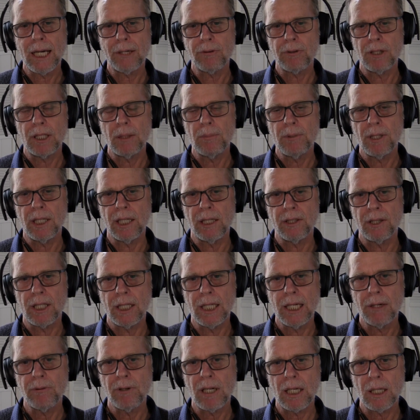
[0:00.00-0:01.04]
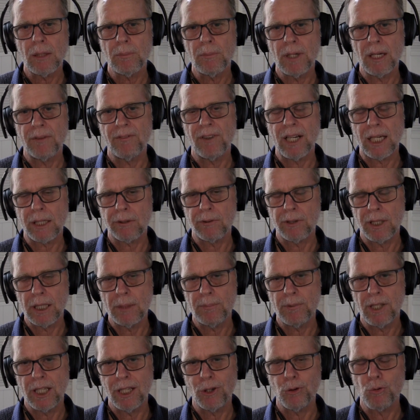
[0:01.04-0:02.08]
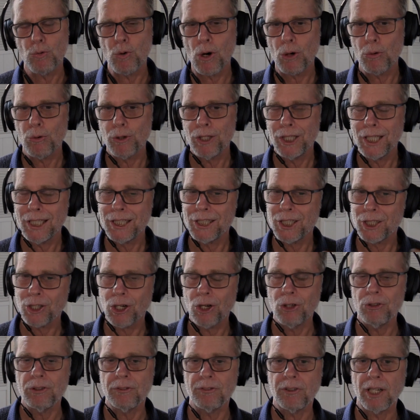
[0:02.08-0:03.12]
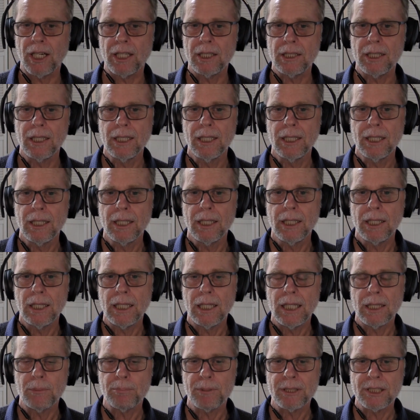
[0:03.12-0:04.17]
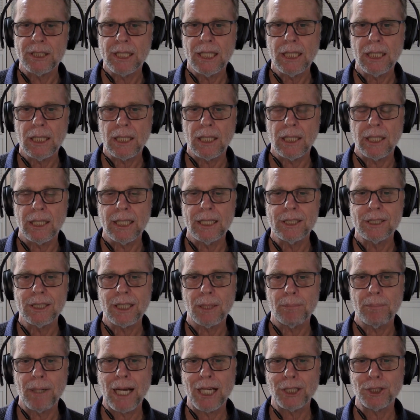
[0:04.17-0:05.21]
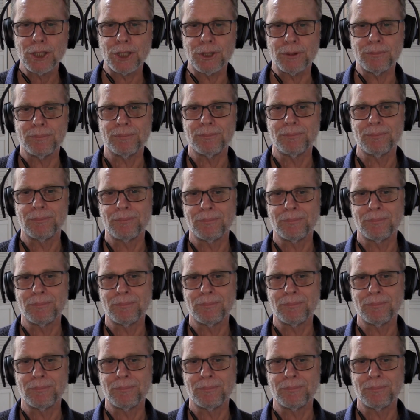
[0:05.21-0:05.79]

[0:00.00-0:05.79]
equanimity, the near enemy of equanimity, what we need to cultivate in particular is compassion.